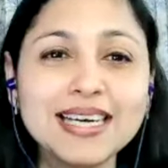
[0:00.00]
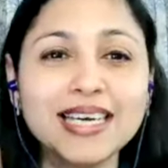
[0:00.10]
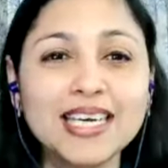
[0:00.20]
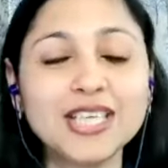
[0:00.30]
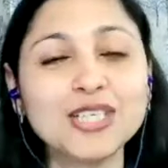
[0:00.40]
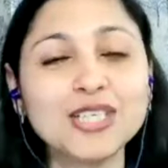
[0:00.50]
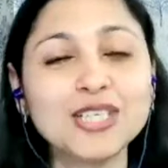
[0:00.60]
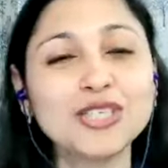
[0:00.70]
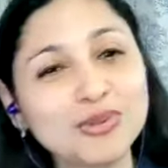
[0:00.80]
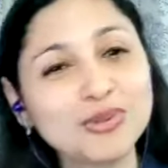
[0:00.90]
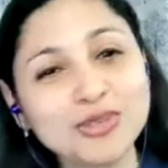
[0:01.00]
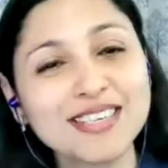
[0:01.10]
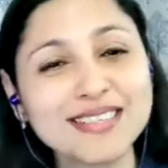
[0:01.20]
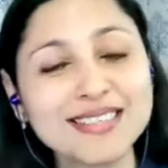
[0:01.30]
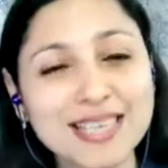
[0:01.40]
into
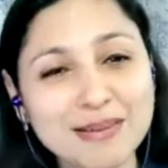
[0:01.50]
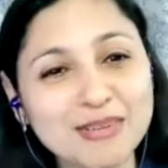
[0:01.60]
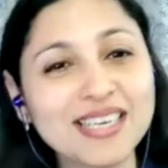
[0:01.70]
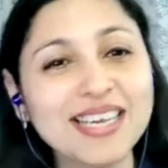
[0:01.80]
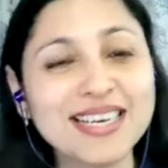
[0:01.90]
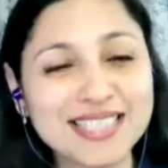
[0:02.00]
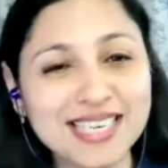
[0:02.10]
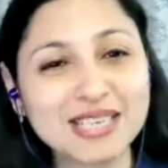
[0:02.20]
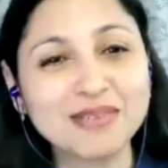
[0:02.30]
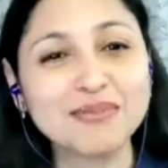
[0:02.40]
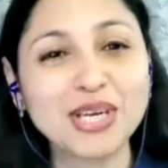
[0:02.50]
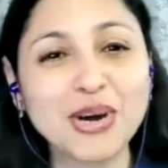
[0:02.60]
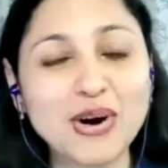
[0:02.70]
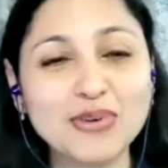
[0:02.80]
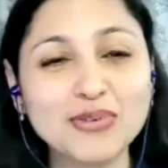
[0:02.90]
a summary and takeaway
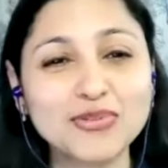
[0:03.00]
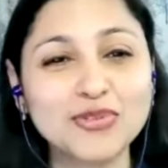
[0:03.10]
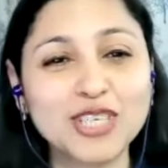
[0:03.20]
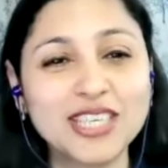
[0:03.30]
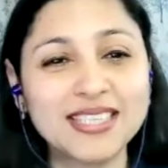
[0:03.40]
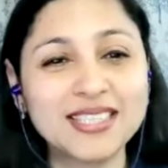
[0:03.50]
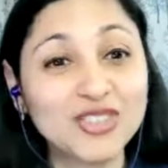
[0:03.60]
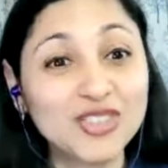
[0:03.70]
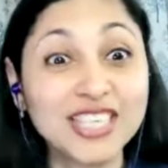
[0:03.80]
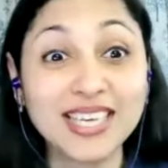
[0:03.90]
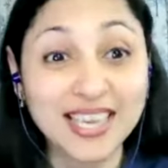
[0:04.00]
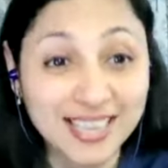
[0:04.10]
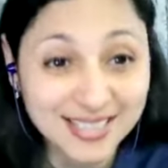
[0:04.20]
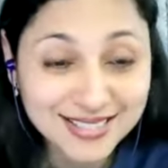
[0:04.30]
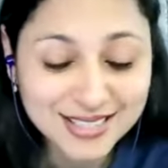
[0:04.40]
of 3
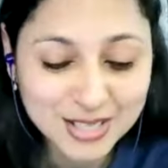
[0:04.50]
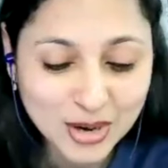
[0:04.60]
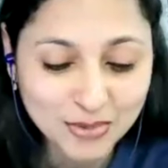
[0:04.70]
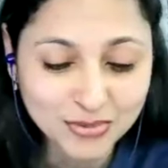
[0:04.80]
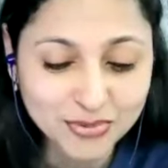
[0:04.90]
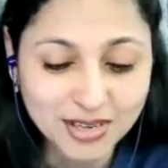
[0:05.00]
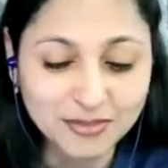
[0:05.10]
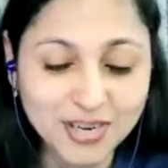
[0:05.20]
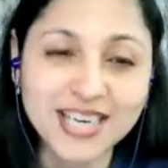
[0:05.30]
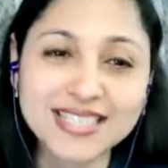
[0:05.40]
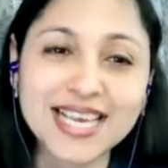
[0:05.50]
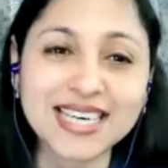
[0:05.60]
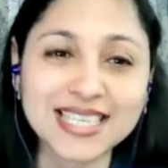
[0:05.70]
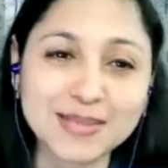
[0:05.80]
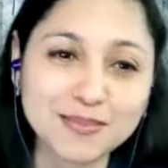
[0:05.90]
A's of awareness,
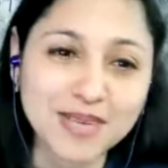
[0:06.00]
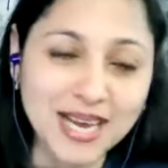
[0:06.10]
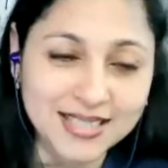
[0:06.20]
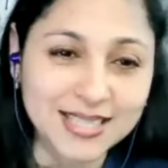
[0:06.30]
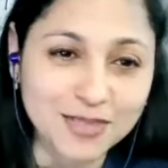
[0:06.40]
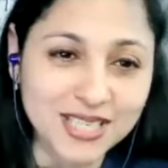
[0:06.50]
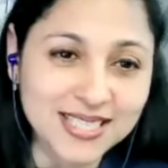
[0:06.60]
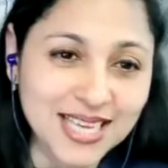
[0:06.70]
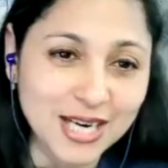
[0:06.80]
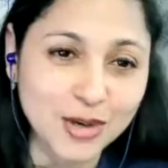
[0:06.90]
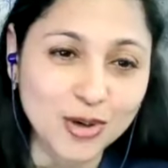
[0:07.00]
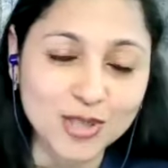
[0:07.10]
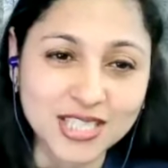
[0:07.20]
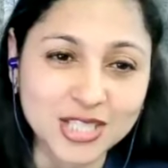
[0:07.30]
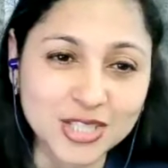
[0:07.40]
acceptance, and
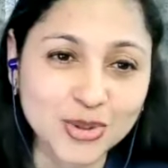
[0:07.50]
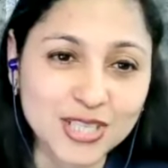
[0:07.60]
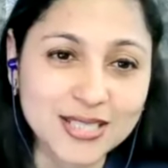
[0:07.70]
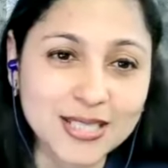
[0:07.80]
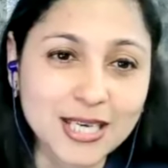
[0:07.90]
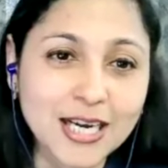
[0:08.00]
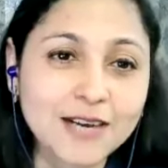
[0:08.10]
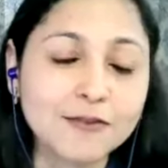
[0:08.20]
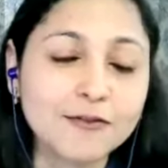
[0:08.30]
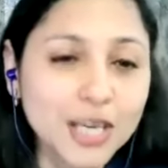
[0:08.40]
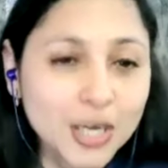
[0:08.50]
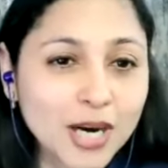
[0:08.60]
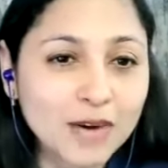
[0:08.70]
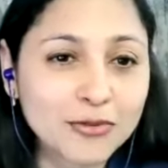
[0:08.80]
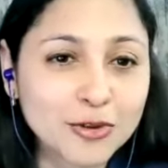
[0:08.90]
alternate choice. Very
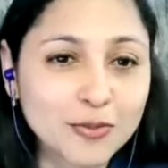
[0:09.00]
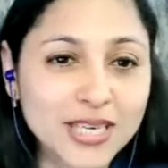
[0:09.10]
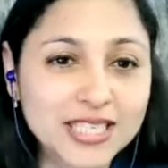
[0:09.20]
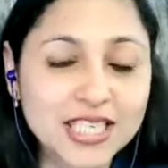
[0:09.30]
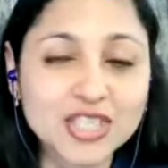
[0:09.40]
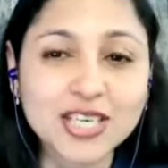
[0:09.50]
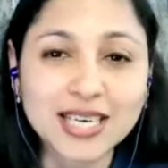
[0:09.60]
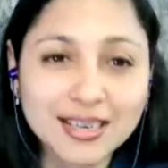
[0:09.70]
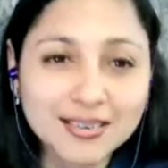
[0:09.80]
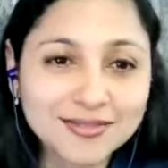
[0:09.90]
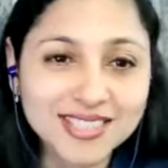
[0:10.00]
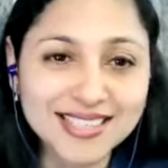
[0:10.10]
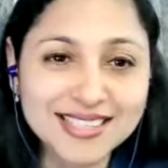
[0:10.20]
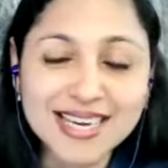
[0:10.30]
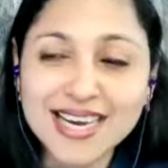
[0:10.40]
powerful message. Loved it.